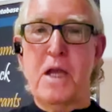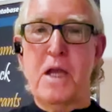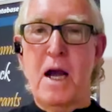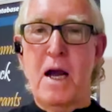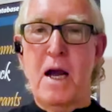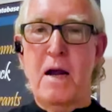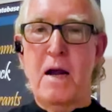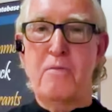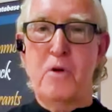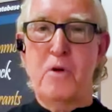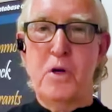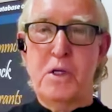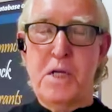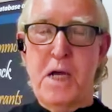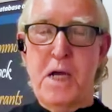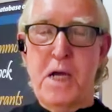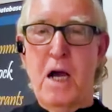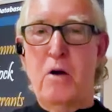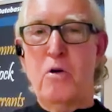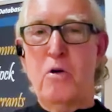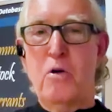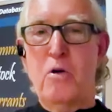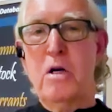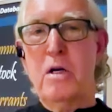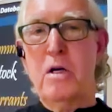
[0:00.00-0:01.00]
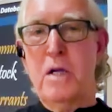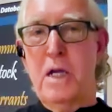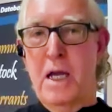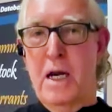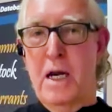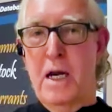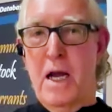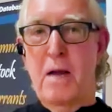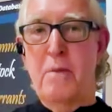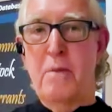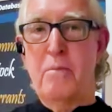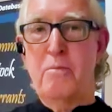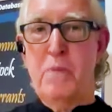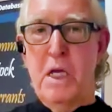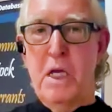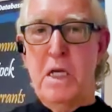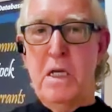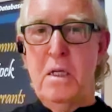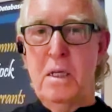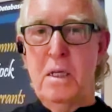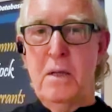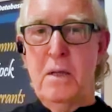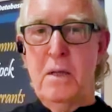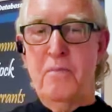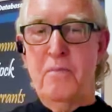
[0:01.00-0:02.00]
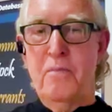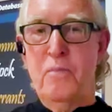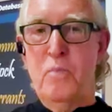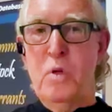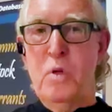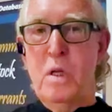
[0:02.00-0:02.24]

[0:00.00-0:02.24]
in the ivory tower at IB.